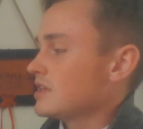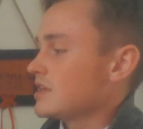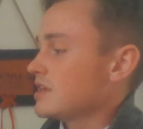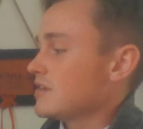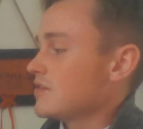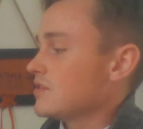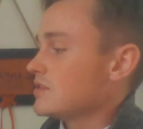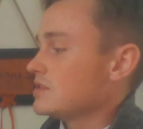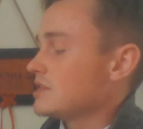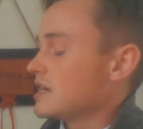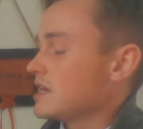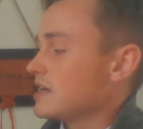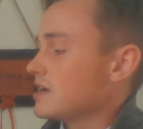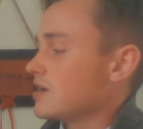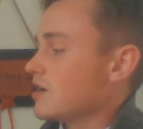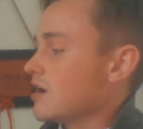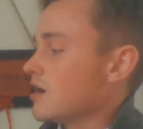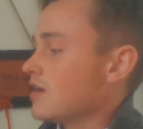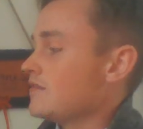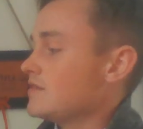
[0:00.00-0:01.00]
give or
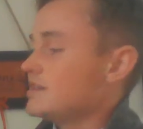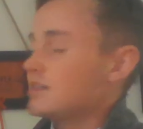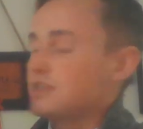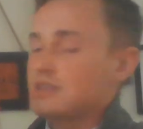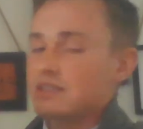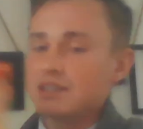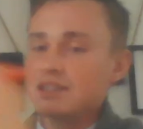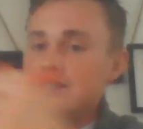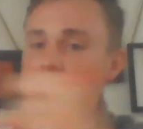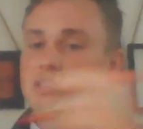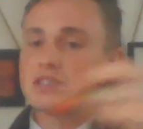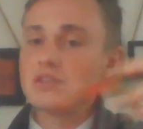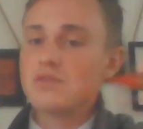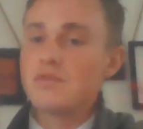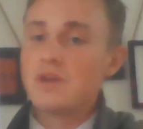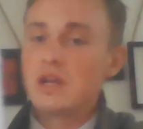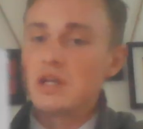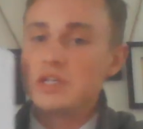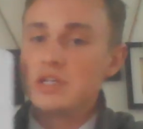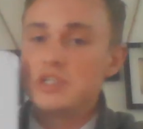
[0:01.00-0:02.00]
take. Obviously, this is a
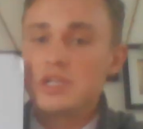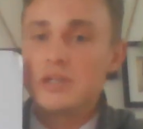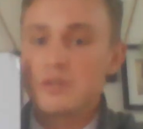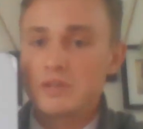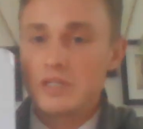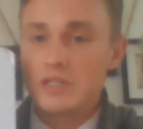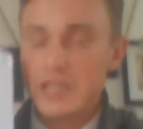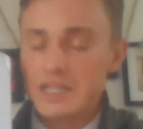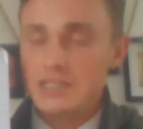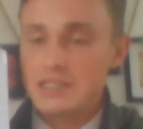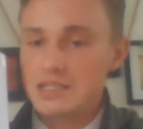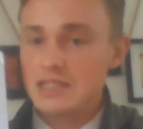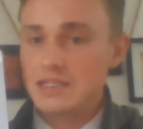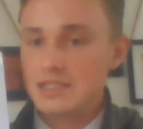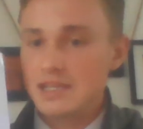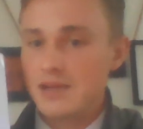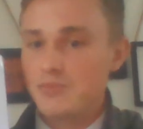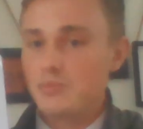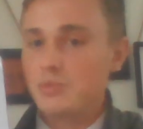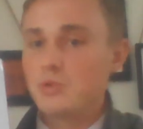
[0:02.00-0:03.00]
very generalized
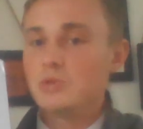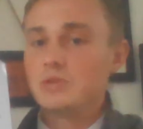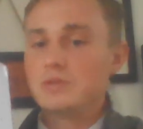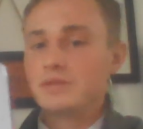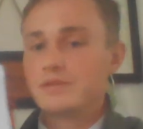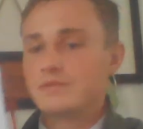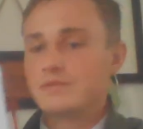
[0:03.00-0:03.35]
example.